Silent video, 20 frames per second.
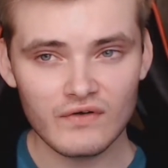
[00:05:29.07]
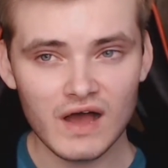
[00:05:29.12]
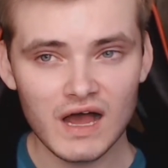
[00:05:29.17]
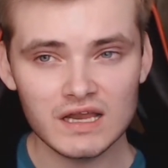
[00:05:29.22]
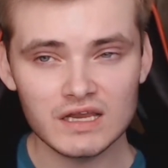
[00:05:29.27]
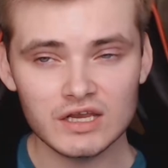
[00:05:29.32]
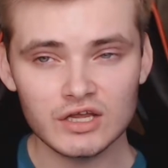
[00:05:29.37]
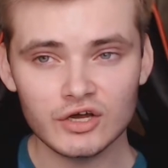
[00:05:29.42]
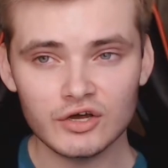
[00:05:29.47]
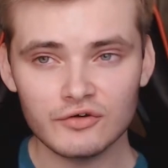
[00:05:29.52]
I
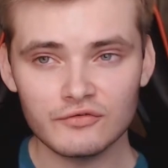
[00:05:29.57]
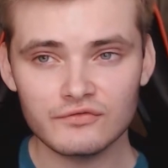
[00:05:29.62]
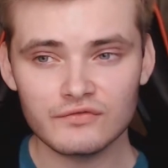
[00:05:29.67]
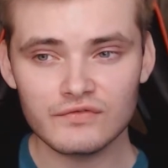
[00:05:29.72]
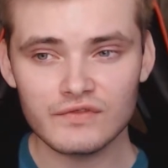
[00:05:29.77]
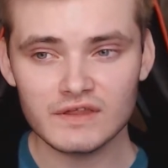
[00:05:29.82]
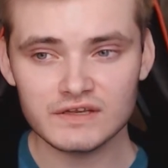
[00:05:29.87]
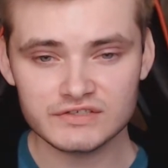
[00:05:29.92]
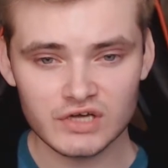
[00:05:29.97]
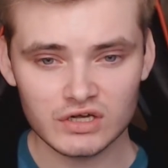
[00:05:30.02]
love
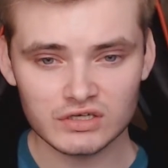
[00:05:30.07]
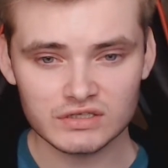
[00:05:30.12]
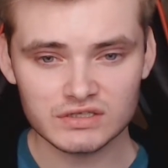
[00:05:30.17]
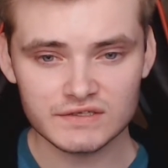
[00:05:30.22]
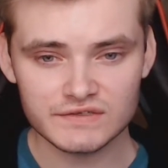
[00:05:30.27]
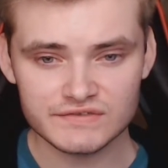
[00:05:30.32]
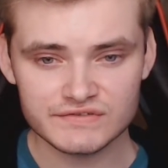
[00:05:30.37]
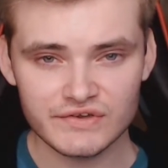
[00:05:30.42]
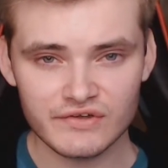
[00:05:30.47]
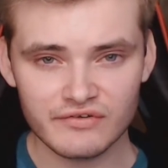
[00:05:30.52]
the toddler
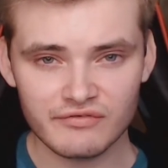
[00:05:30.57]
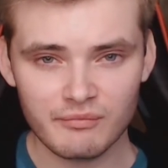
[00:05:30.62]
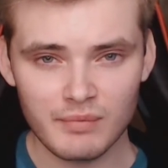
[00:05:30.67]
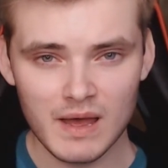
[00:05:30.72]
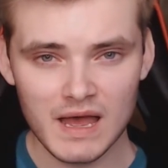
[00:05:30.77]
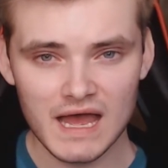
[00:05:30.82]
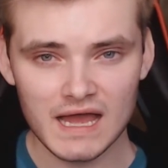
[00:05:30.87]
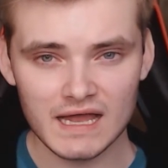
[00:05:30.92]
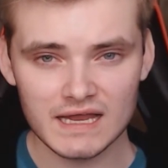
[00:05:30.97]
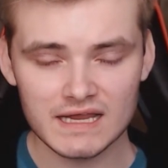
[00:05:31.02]
stuff
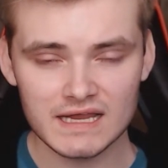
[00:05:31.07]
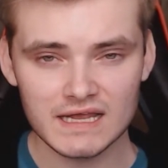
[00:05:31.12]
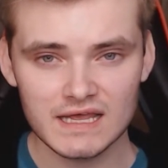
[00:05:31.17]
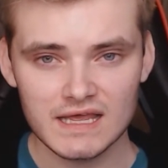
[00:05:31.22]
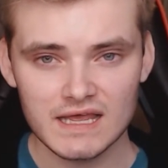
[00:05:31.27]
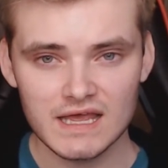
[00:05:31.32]
pack.